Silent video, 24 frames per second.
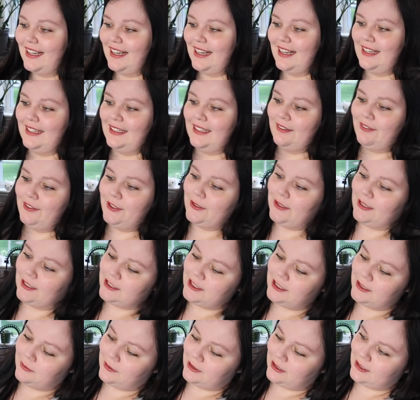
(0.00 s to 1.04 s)
And if you
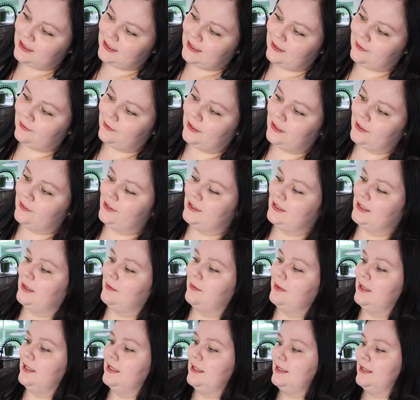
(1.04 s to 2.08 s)
actually wanted to get rid of some
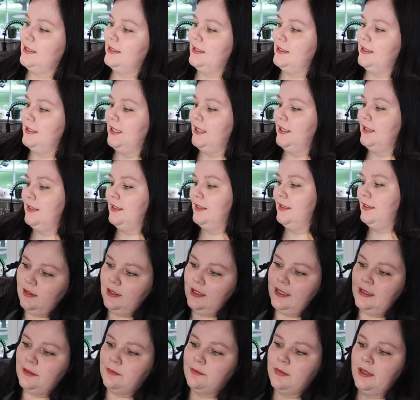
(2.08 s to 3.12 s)
of this
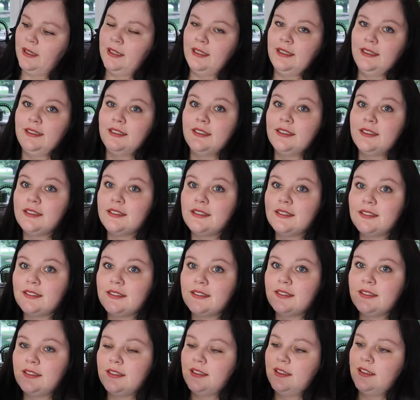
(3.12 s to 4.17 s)
like mud,
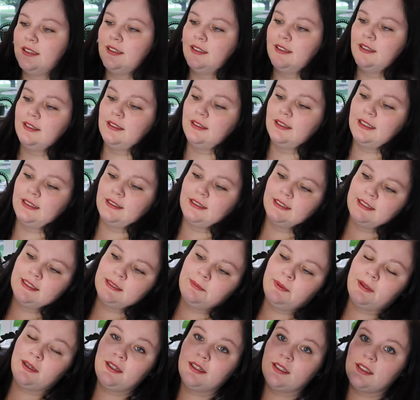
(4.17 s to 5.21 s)
like this
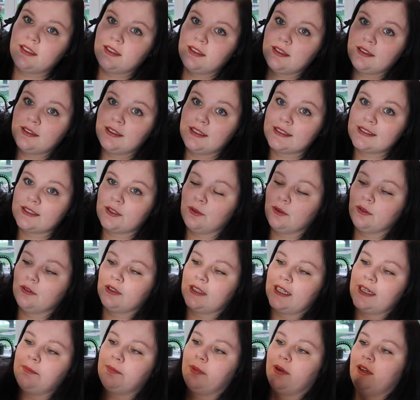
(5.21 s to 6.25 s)
part, this whole
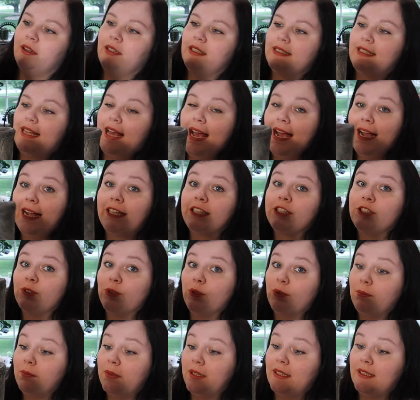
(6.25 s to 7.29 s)
light part is
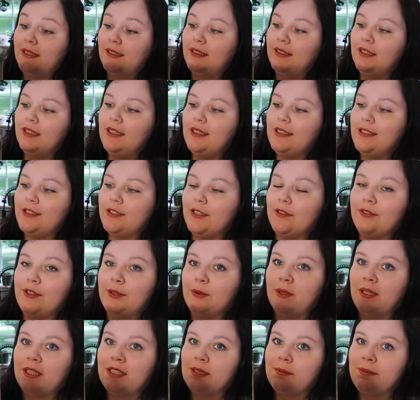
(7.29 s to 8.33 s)
actual mud. So if you
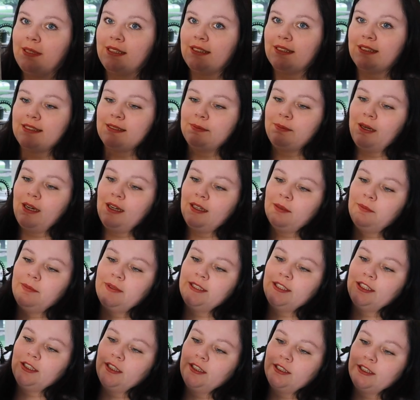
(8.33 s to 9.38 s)
wanted to make this pot a
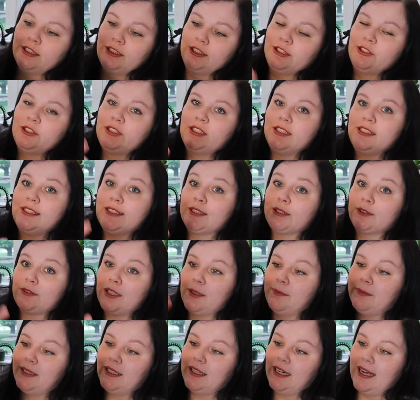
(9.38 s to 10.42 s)
bit darker, you could
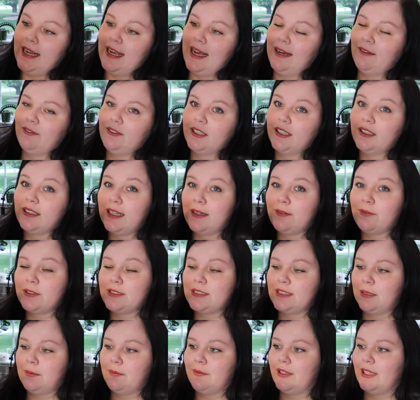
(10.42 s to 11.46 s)
scrub it. I have done that for
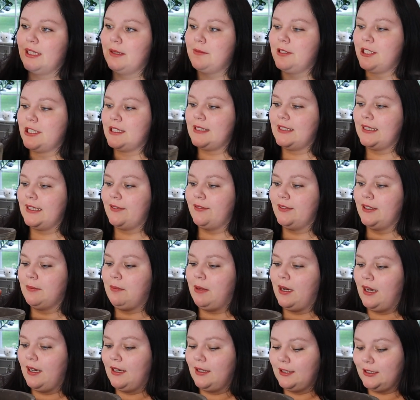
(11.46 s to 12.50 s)
some of them just to give the
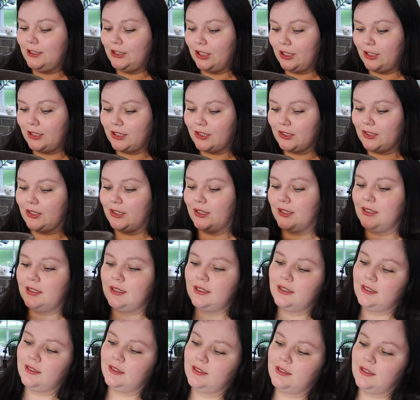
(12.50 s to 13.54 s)
pot a darker
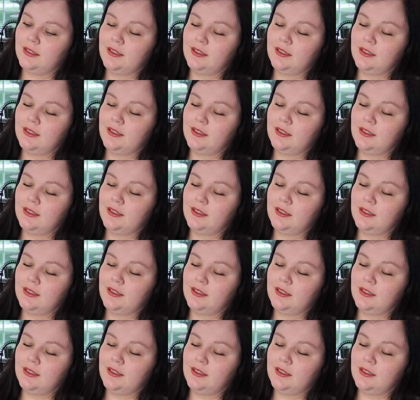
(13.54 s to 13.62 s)
look.